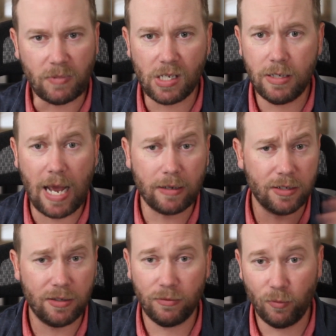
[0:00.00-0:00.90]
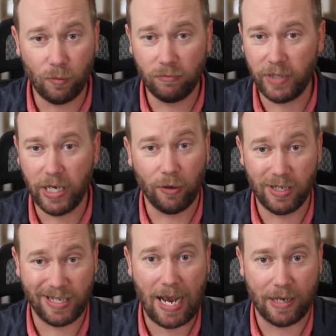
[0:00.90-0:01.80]
Next,
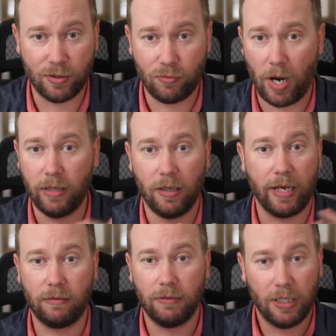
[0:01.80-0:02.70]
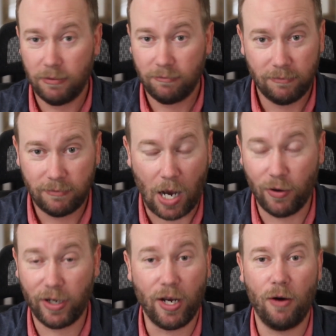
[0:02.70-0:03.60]
assess, right? Like,
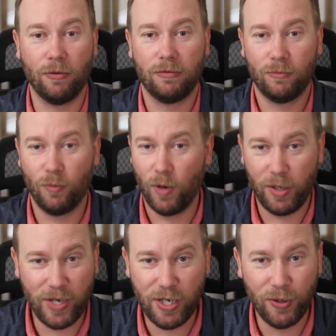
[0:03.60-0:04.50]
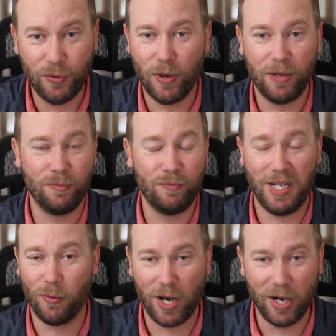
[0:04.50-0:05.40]
how'd it go? What did we do? What
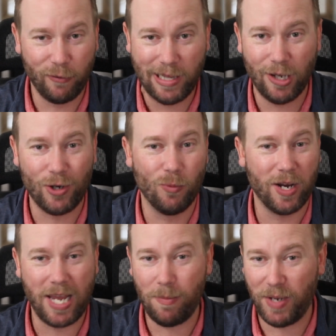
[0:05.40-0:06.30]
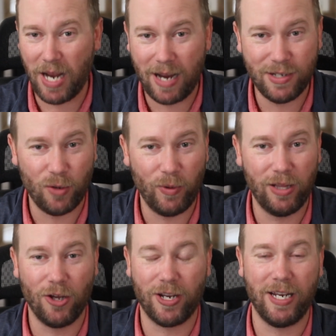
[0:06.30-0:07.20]
have we learned? What KPIs are we
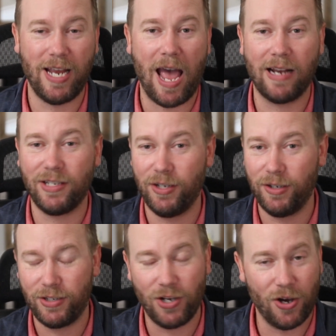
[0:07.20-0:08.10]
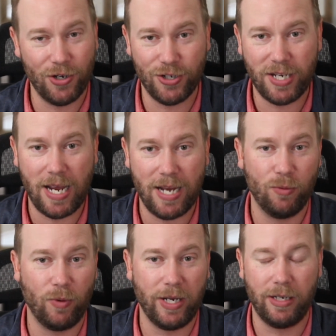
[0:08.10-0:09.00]
looking at to understand?
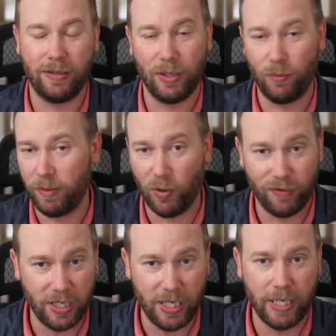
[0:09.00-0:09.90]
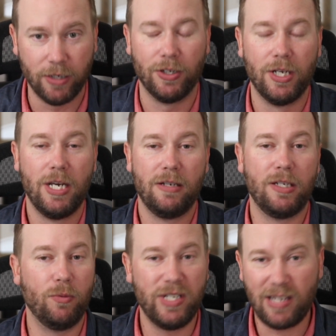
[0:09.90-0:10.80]
Did we move the needle?
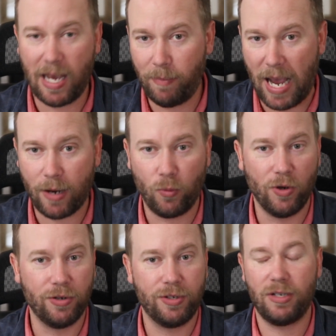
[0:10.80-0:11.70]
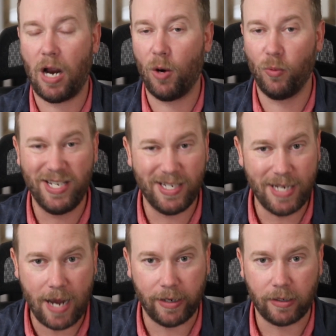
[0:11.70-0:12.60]
Did we slide backwards? Are we
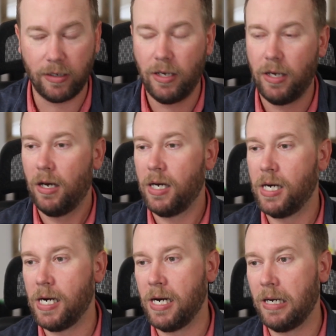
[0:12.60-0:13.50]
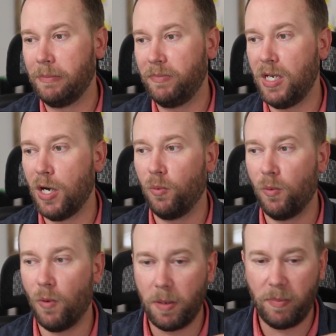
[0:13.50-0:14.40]
static? We
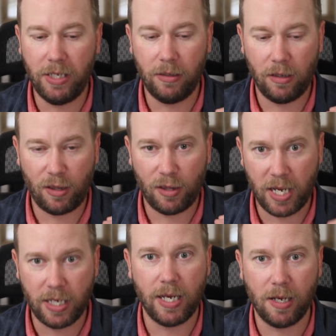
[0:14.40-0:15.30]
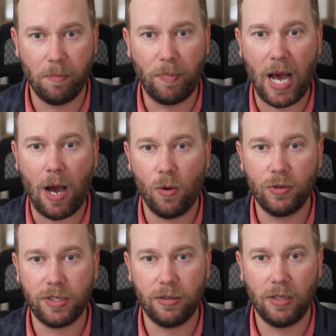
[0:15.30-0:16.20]
want to be thinking
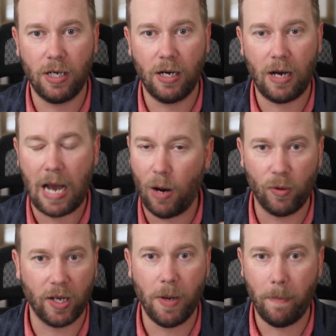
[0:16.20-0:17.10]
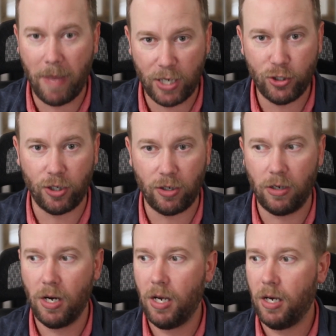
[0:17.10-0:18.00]
about how we're going to
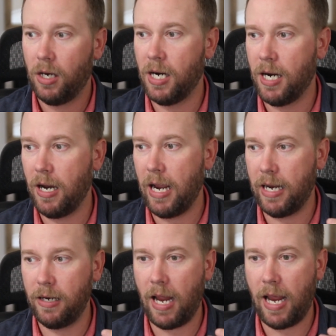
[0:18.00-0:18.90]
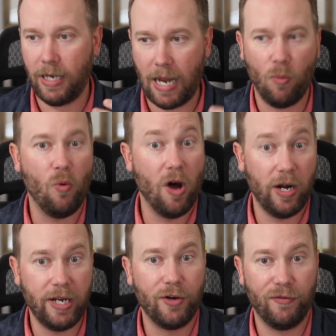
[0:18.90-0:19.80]
measure and at
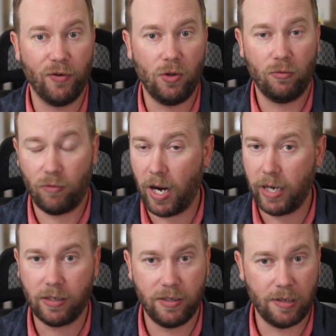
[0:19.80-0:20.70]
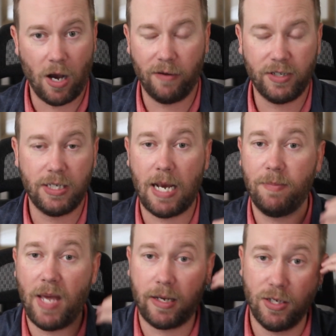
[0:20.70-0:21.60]
what interval, right? Because
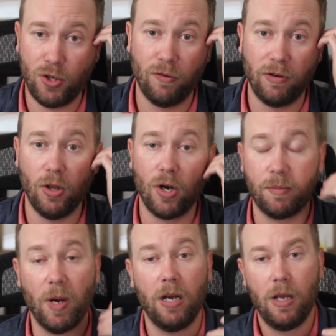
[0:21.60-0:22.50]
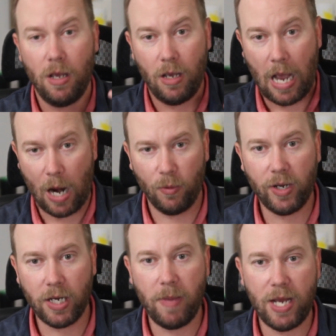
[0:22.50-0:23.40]
oftentimes that gets overlooked. But how are we
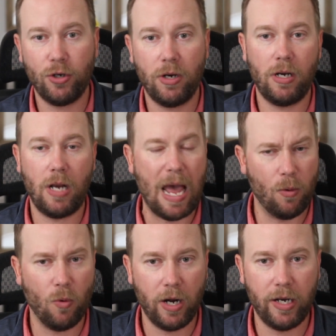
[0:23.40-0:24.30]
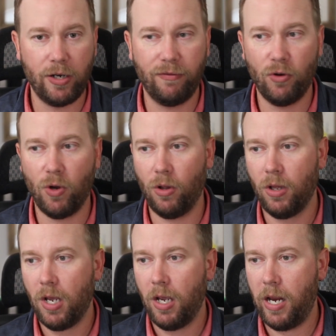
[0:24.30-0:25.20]
going to measure it? At what interval?